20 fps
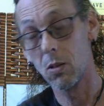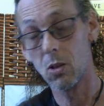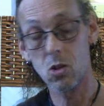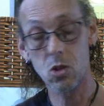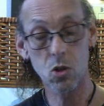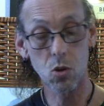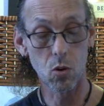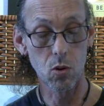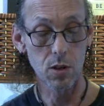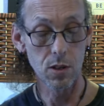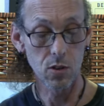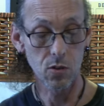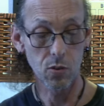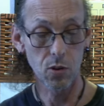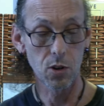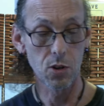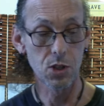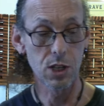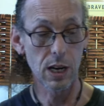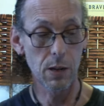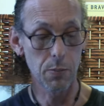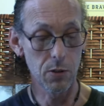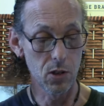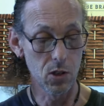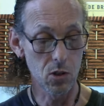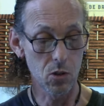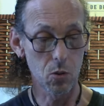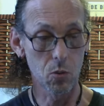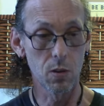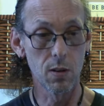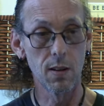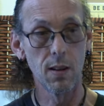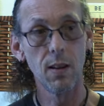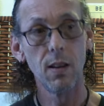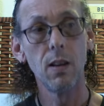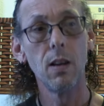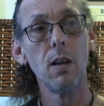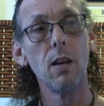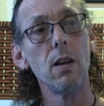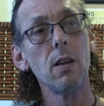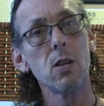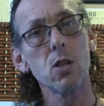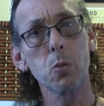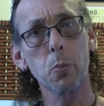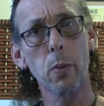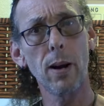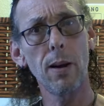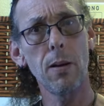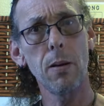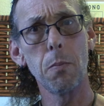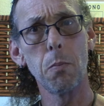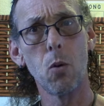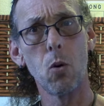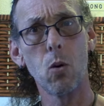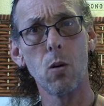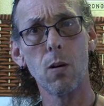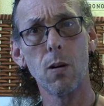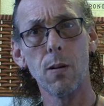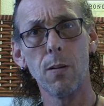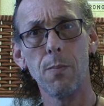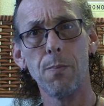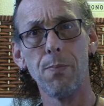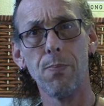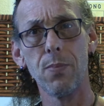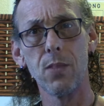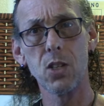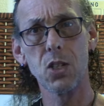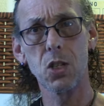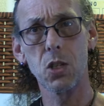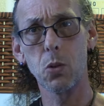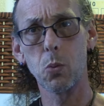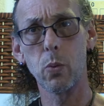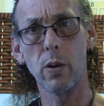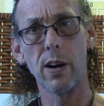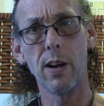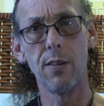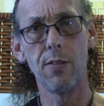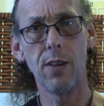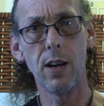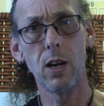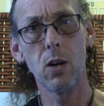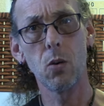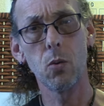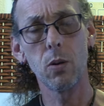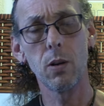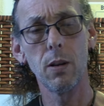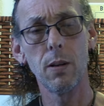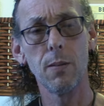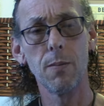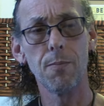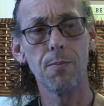soris for a Japanese sword. There's probably more. This is what I found.